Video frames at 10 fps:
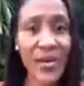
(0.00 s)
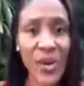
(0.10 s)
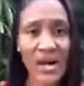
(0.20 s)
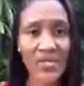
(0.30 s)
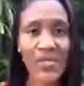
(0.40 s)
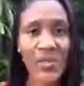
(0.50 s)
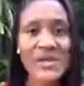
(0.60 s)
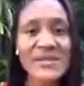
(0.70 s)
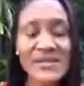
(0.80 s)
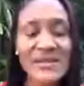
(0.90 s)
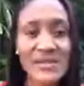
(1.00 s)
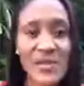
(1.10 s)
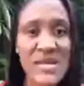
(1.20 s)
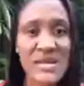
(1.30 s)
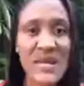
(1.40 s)
What does this
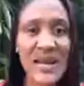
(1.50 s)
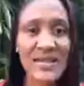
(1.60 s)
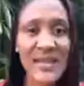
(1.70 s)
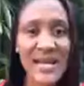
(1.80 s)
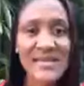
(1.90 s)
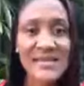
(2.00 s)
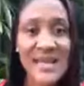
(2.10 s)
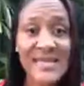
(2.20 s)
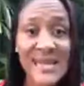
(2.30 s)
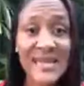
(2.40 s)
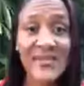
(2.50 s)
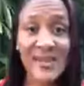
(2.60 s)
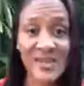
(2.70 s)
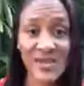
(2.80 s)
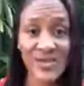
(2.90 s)
mean? And that's kind of
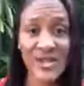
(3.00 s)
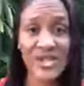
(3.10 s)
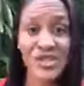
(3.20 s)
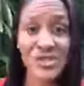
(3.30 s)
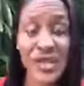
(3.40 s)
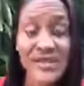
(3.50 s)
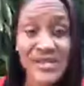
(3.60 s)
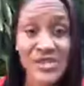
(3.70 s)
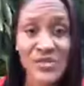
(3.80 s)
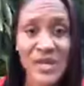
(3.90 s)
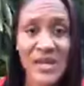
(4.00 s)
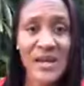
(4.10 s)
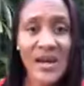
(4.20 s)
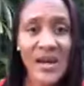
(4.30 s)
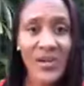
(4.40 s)
the way she messaged me
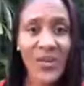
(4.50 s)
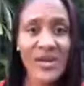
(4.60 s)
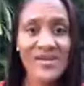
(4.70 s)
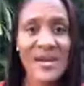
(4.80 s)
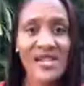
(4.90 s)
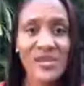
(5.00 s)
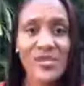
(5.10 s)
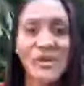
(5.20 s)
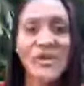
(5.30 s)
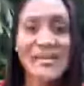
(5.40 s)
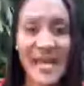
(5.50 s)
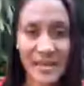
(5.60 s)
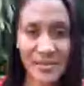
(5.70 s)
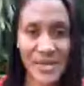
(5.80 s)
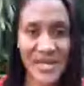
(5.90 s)
was, Tasha, please
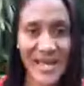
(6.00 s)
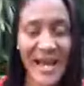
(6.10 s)
help me.